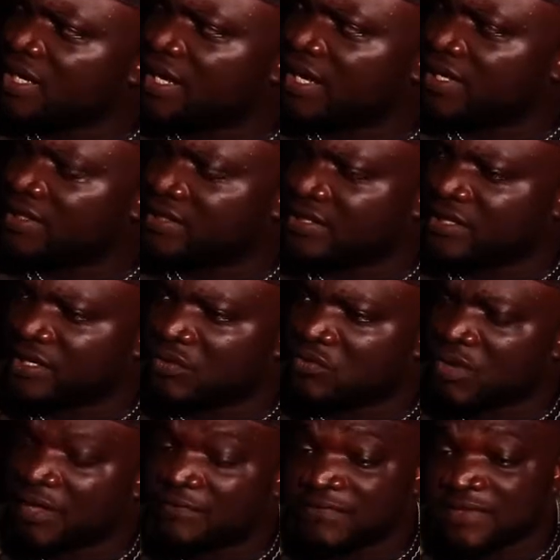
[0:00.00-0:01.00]
And
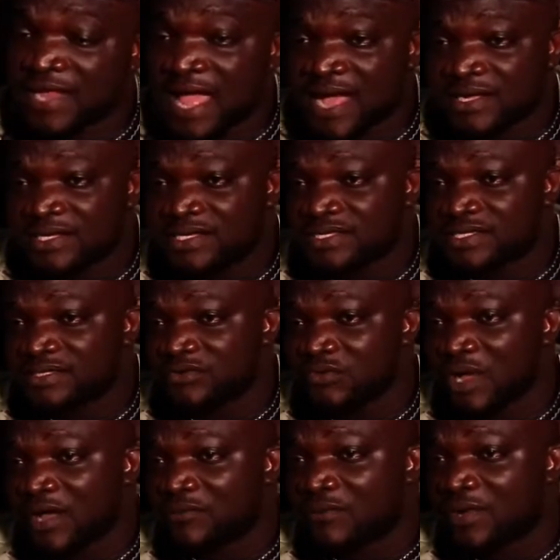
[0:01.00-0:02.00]
we have
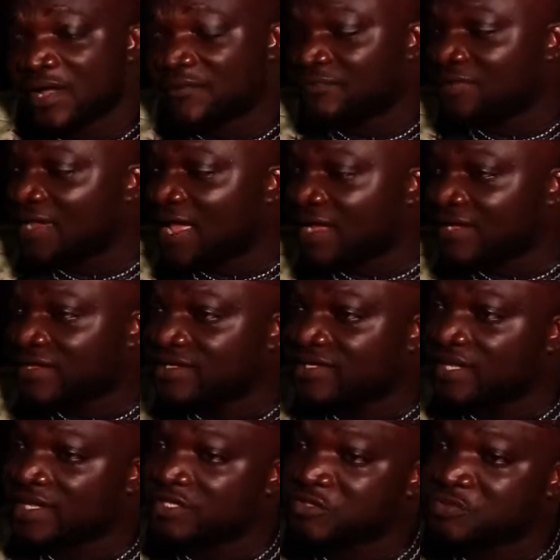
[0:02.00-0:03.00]
lack
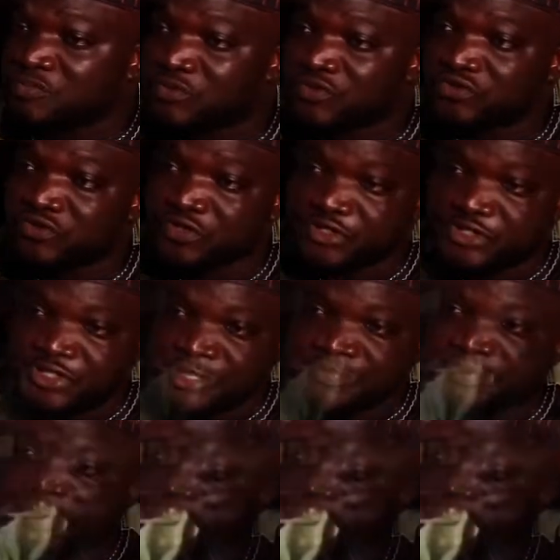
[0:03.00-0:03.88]
sponsorship.